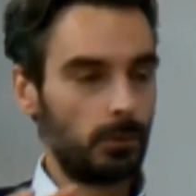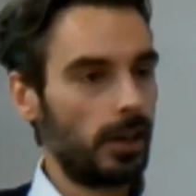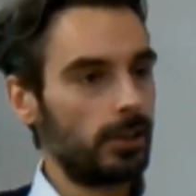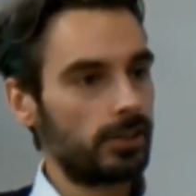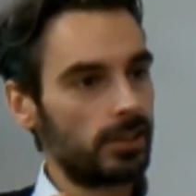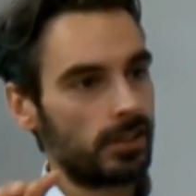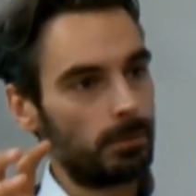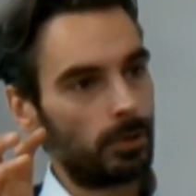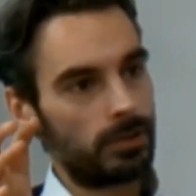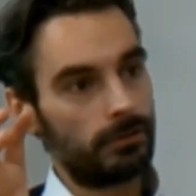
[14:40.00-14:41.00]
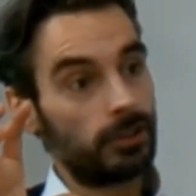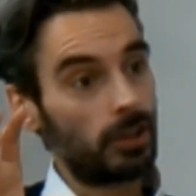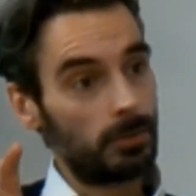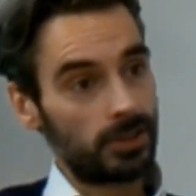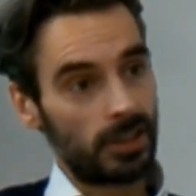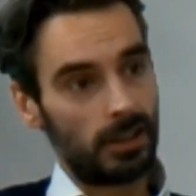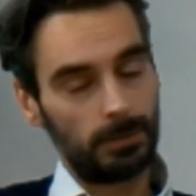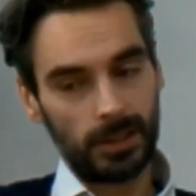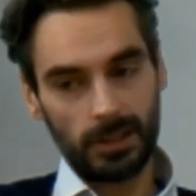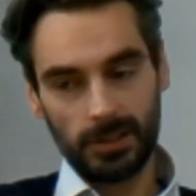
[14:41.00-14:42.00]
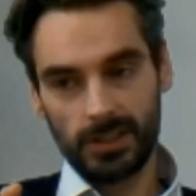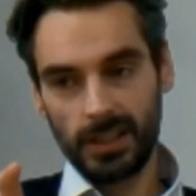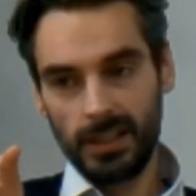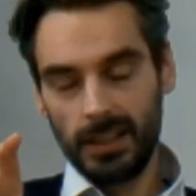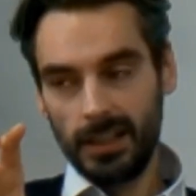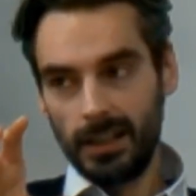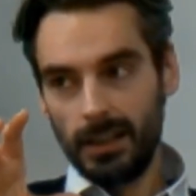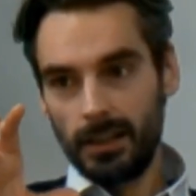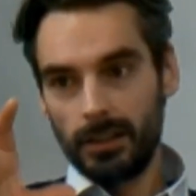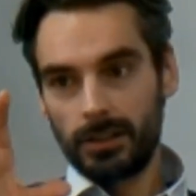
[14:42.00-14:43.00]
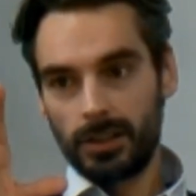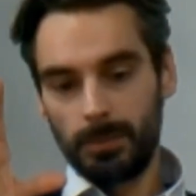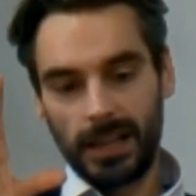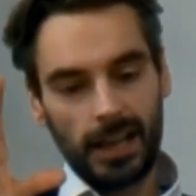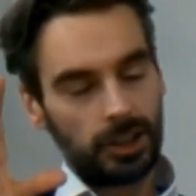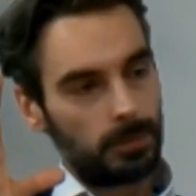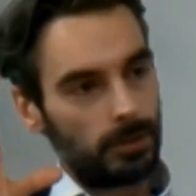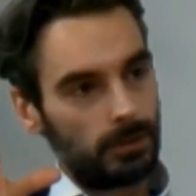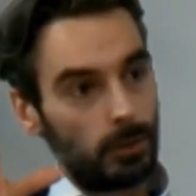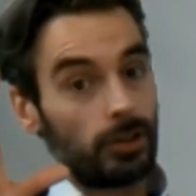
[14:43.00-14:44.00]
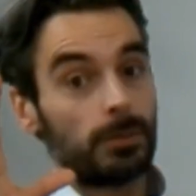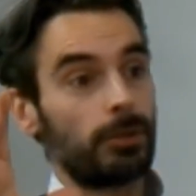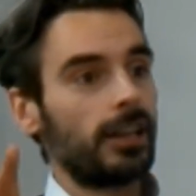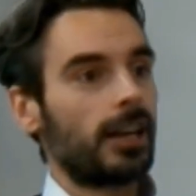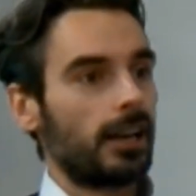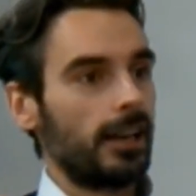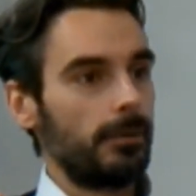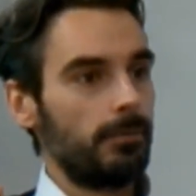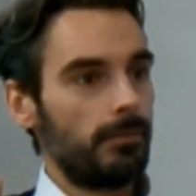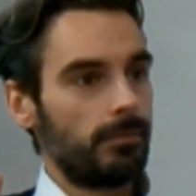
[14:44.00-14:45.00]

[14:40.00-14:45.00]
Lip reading: Wales is important for domicile, because to be eligible, to bring a claim,